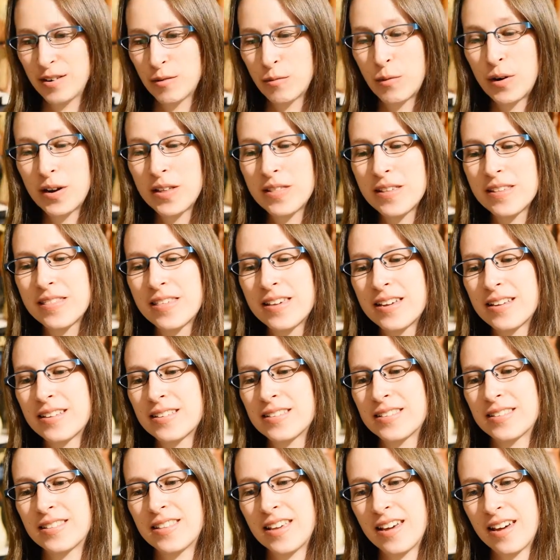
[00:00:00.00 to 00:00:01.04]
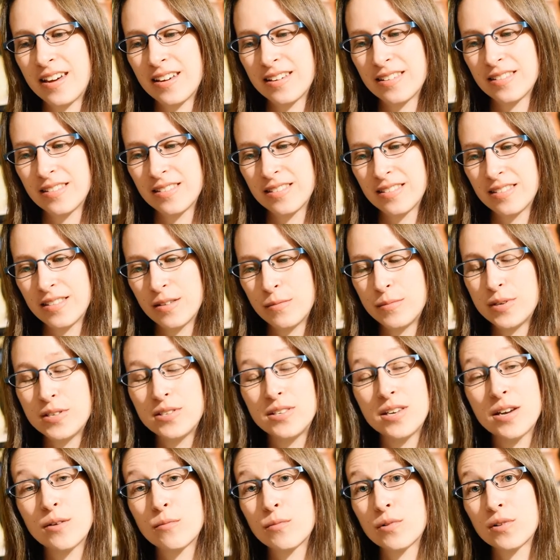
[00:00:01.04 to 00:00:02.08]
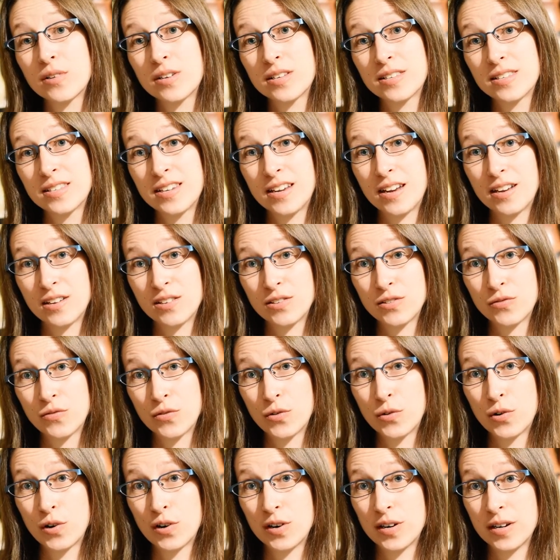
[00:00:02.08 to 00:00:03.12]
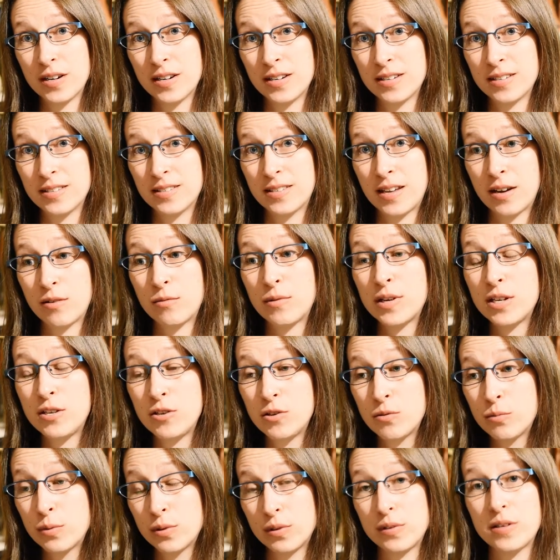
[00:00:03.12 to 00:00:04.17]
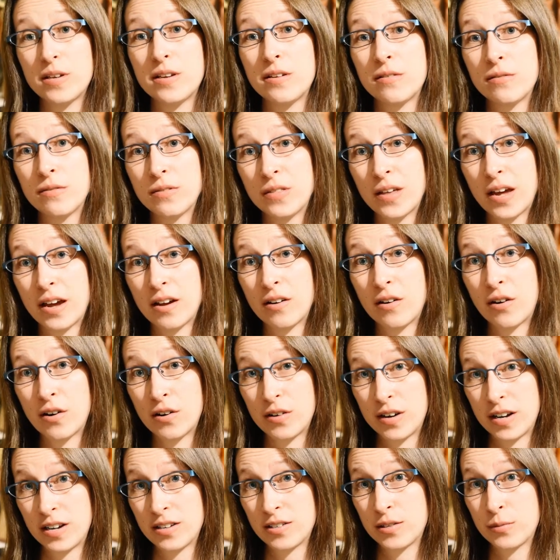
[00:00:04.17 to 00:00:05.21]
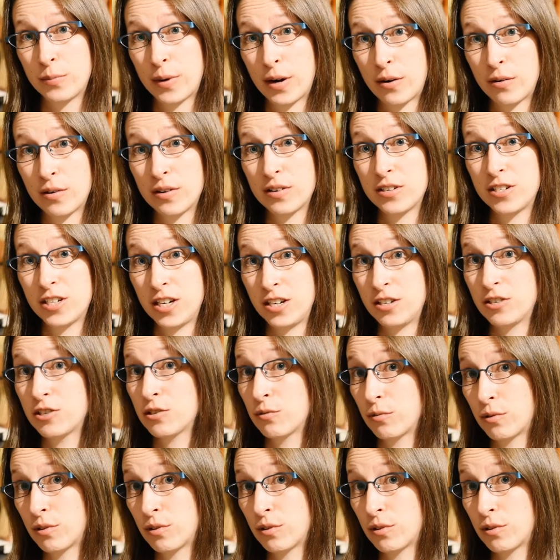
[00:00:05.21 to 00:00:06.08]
One of the things that the museum really stands for is that we do believe that art has the power to change the